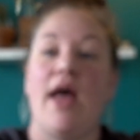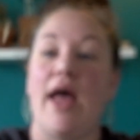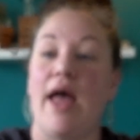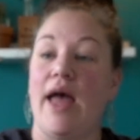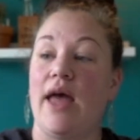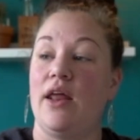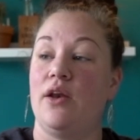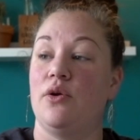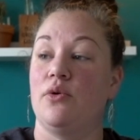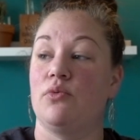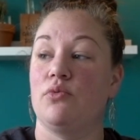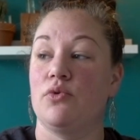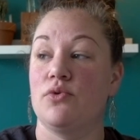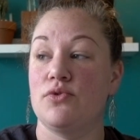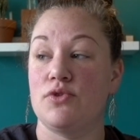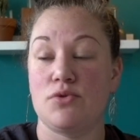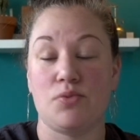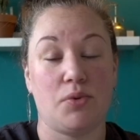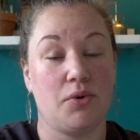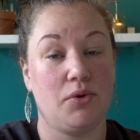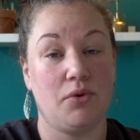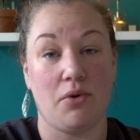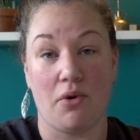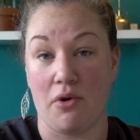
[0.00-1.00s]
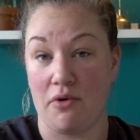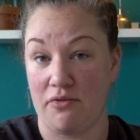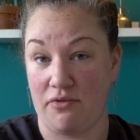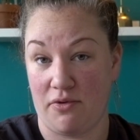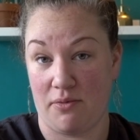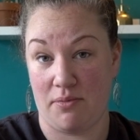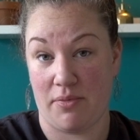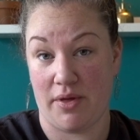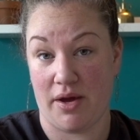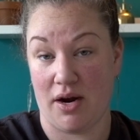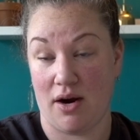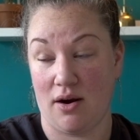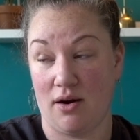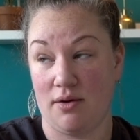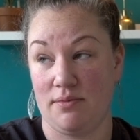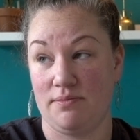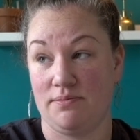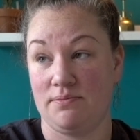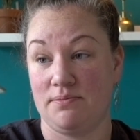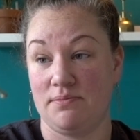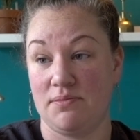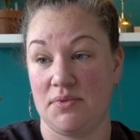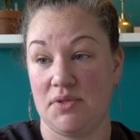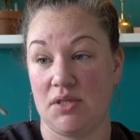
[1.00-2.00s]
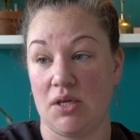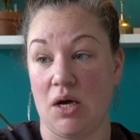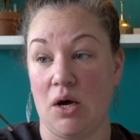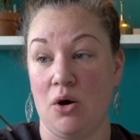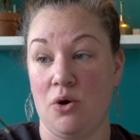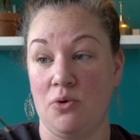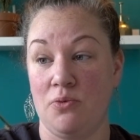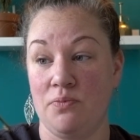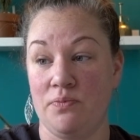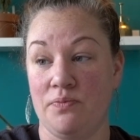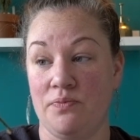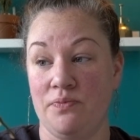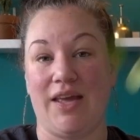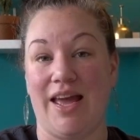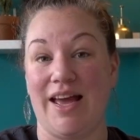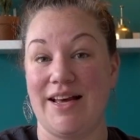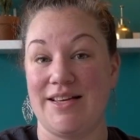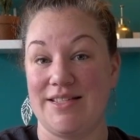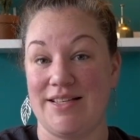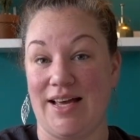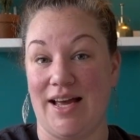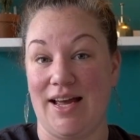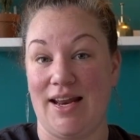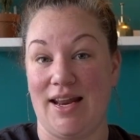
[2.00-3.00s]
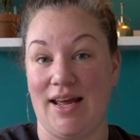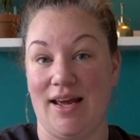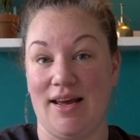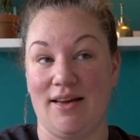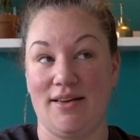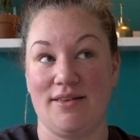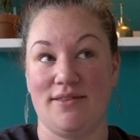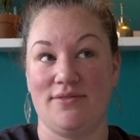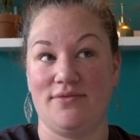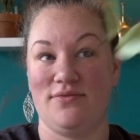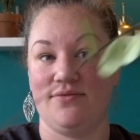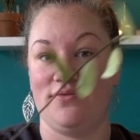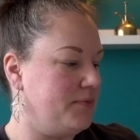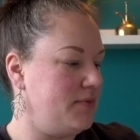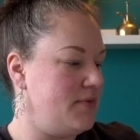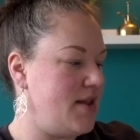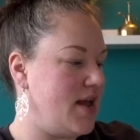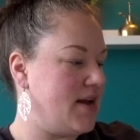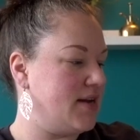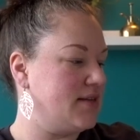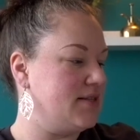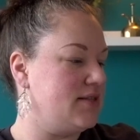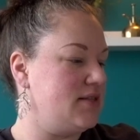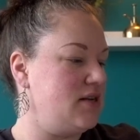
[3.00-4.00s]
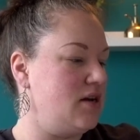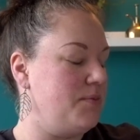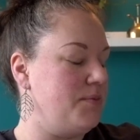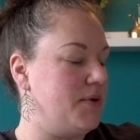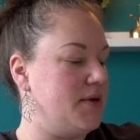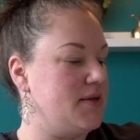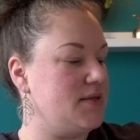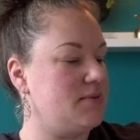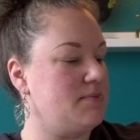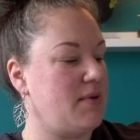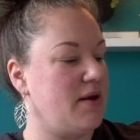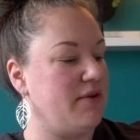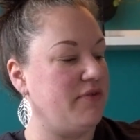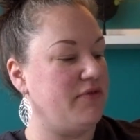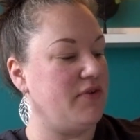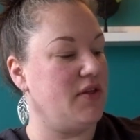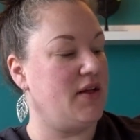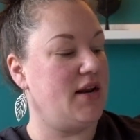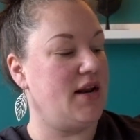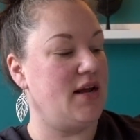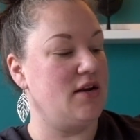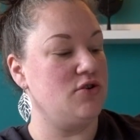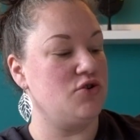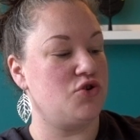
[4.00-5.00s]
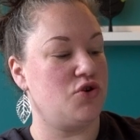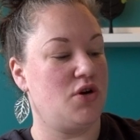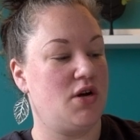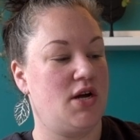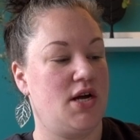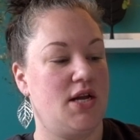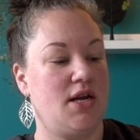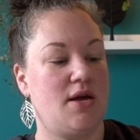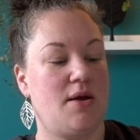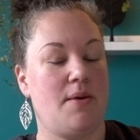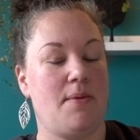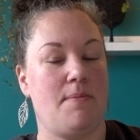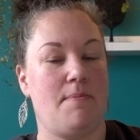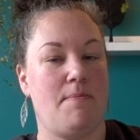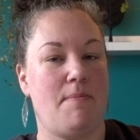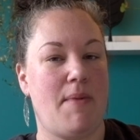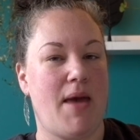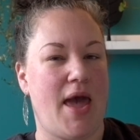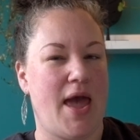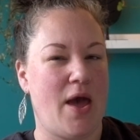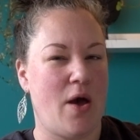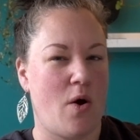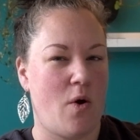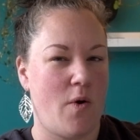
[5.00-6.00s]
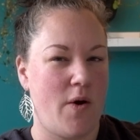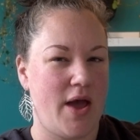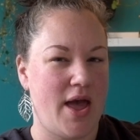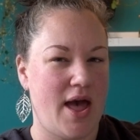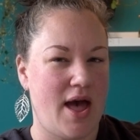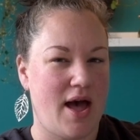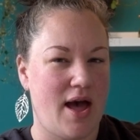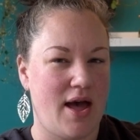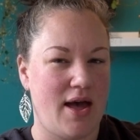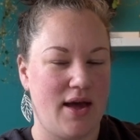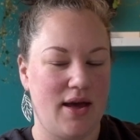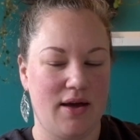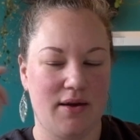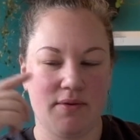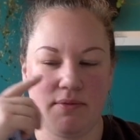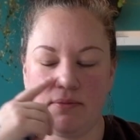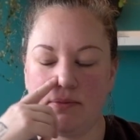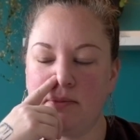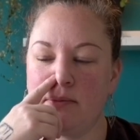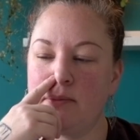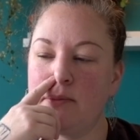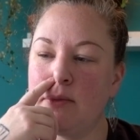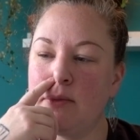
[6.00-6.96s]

and roots would grow from there. So exciting. Next up is my Philodendron Mayo.